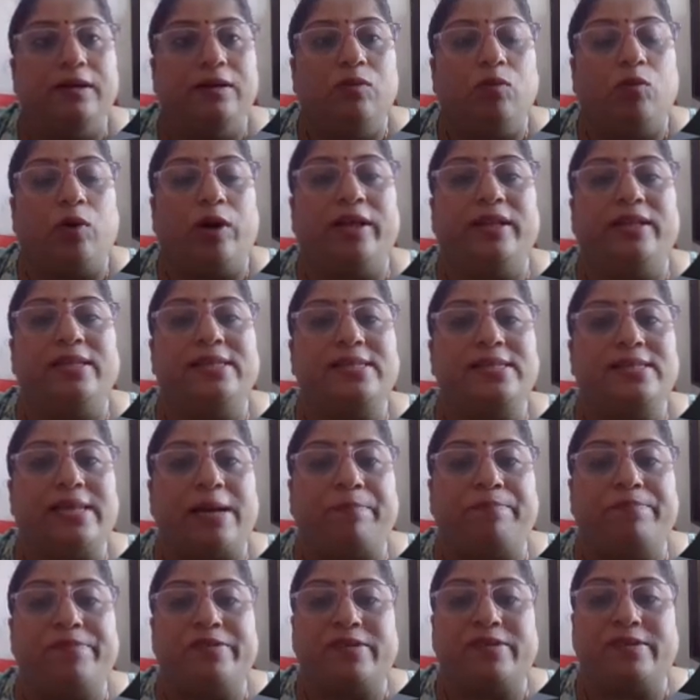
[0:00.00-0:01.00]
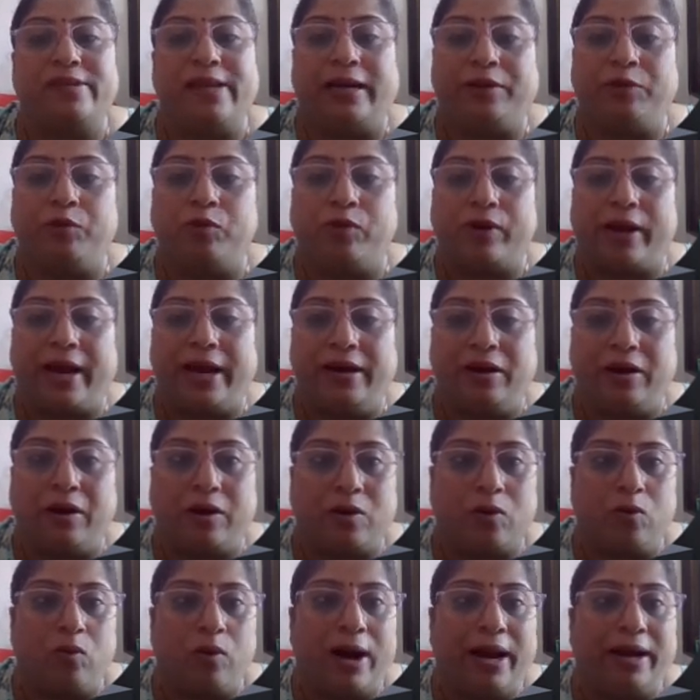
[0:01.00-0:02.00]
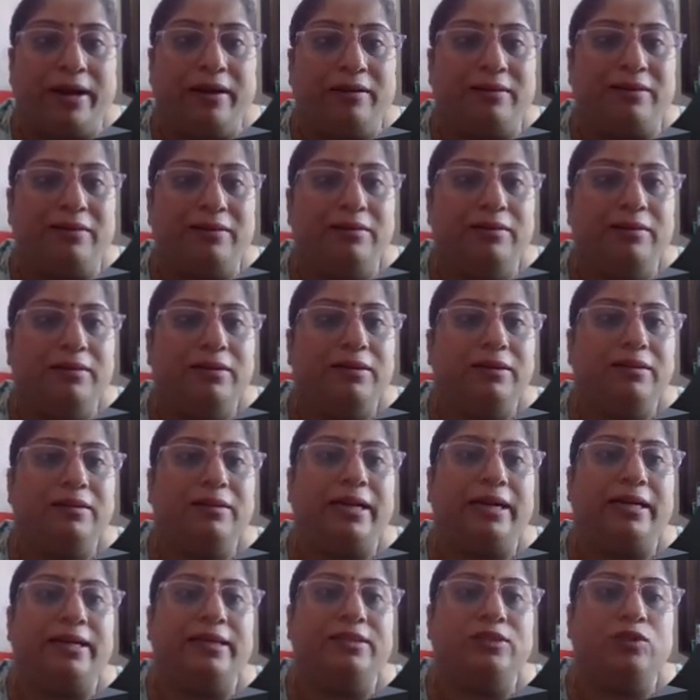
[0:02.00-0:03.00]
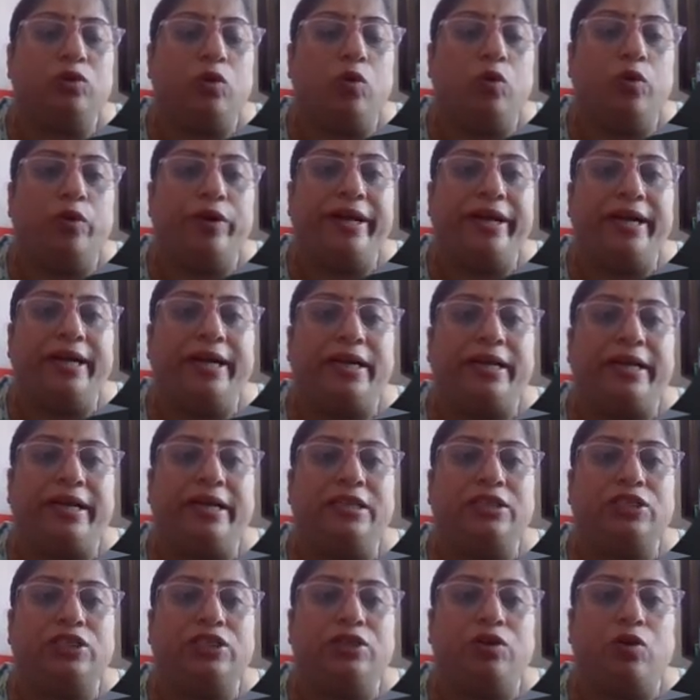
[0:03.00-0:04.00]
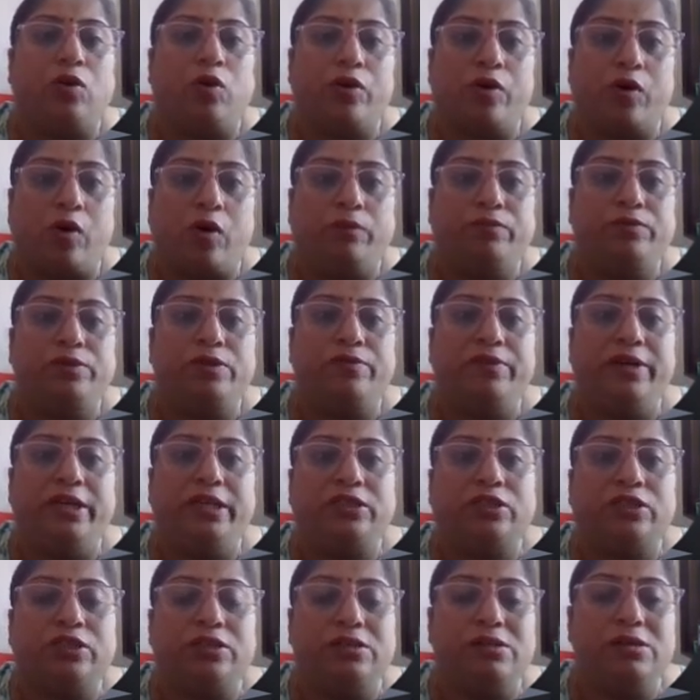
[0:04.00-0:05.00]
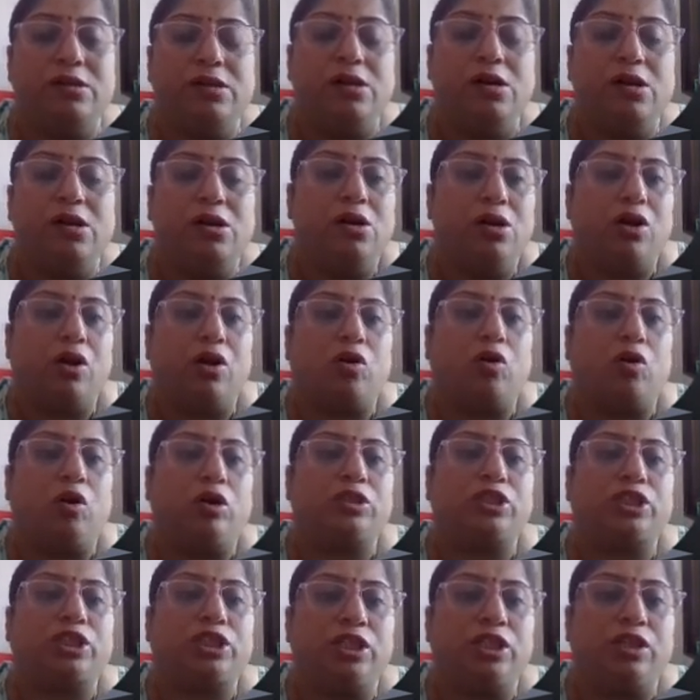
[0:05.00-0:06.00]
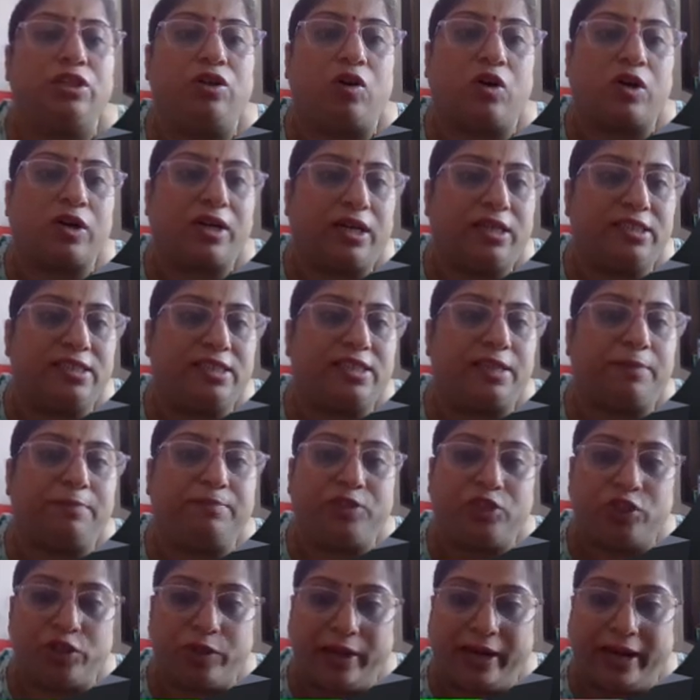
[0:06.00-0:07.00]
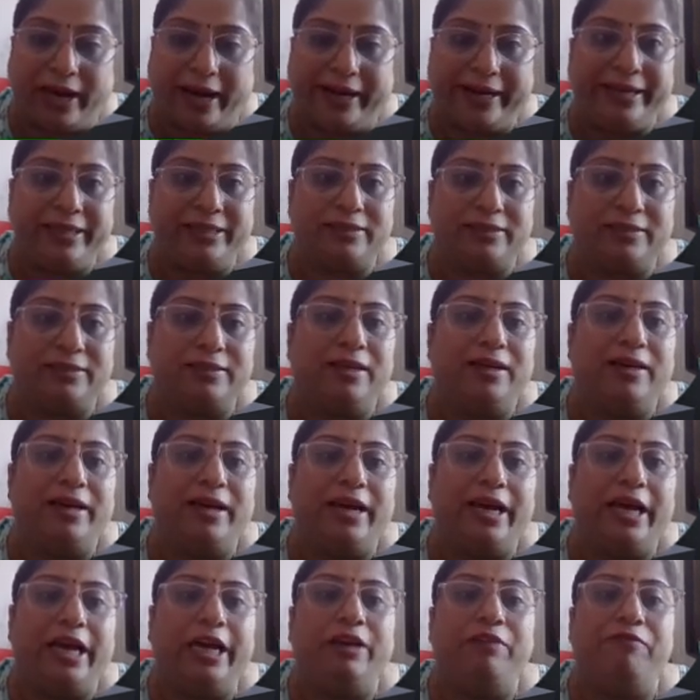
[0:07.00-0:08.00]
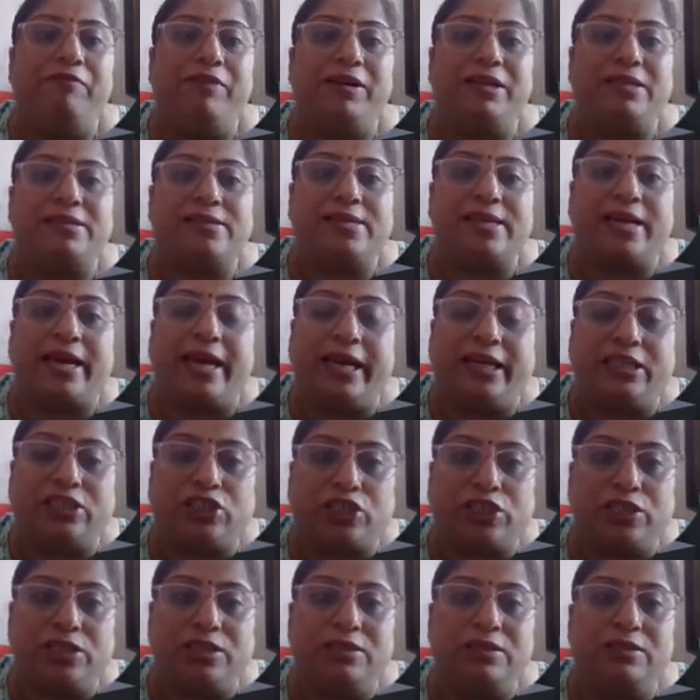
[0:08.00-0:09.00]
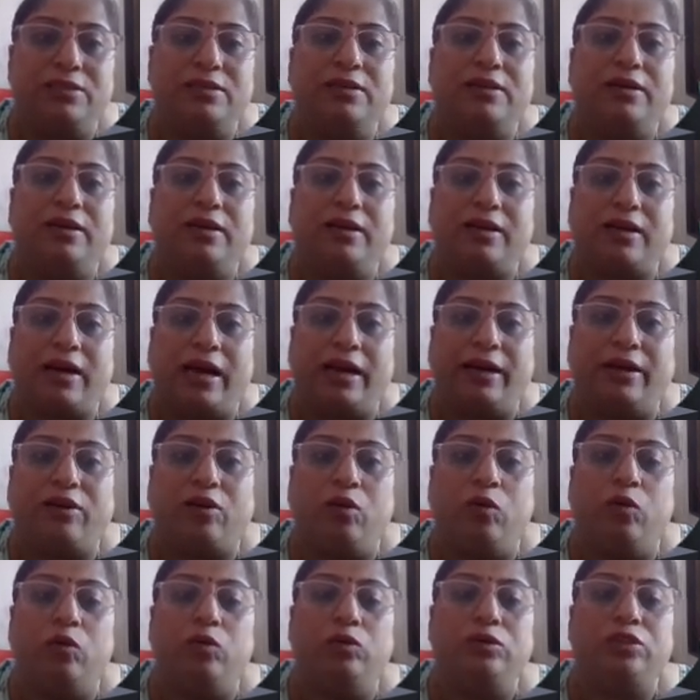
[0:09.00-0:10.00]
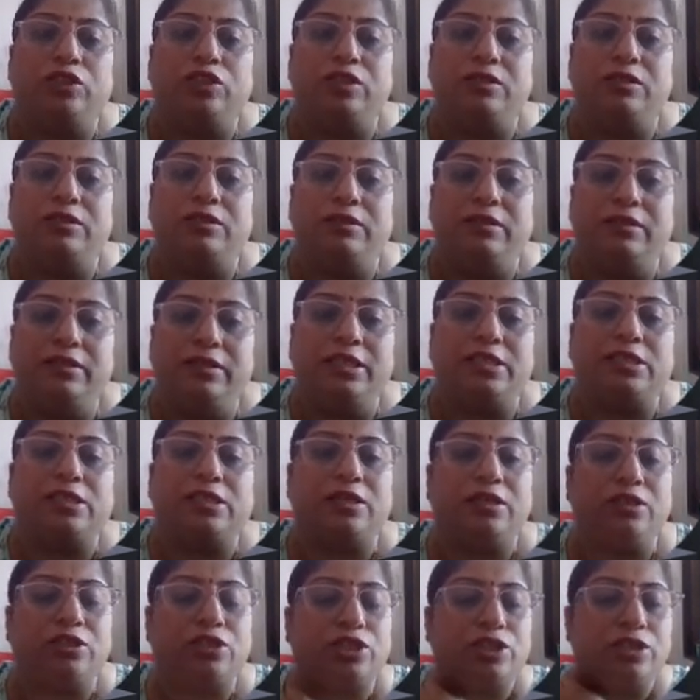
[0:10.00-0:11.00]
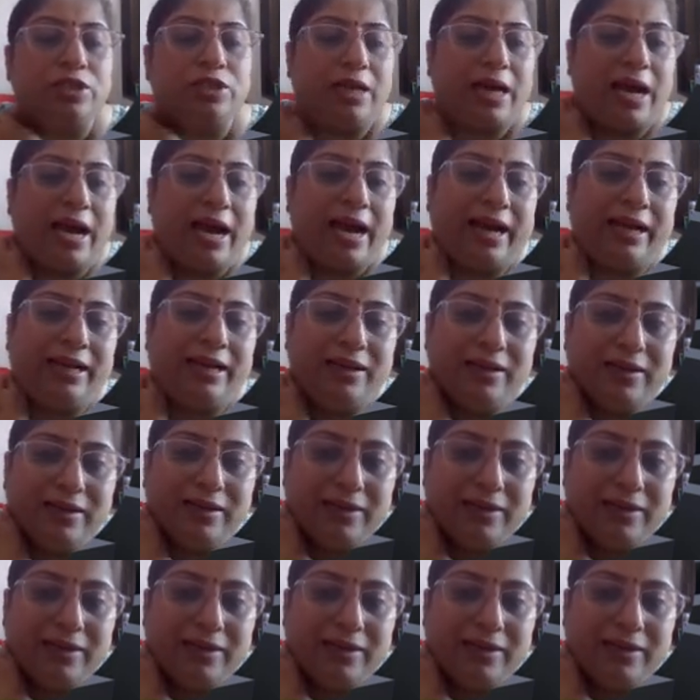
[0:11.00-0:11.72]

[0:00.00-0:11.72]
What are the steps that you can acquire? That is orientation or observation, question or conceptualize, investigation, conclusion, discussion and